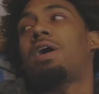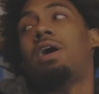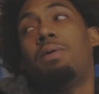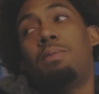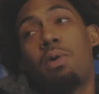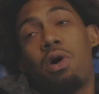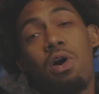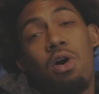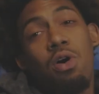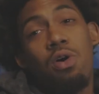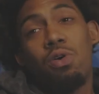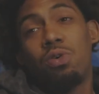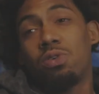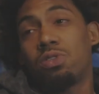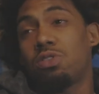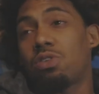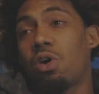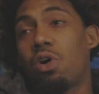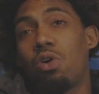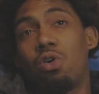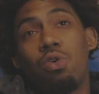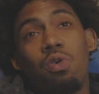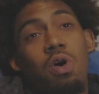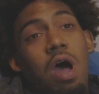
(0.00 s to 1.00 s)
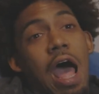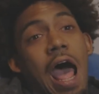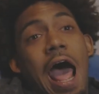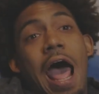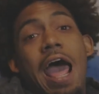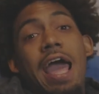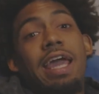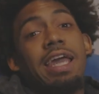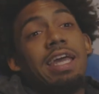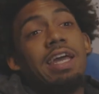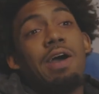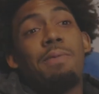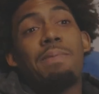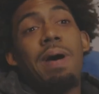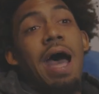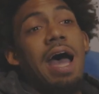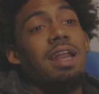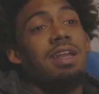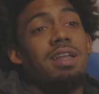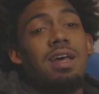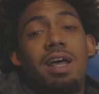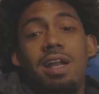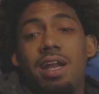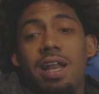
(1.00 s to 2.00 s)
Come on, so I ain't hear about
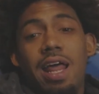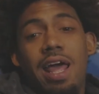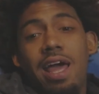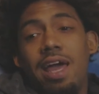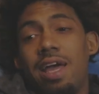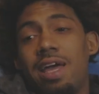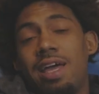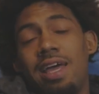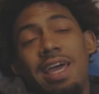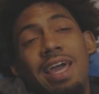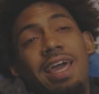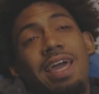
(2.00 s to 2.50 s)
none of that.